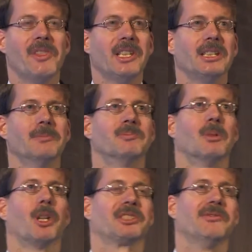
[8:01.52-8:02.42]
the
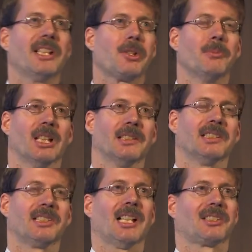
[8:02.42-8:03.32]
motivation behind
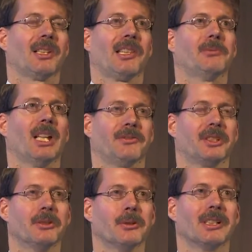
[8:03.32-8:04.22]
these acts, I think they have
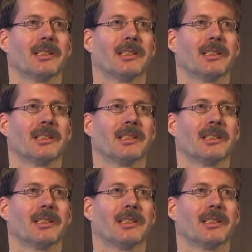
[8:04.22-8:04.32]
to do it.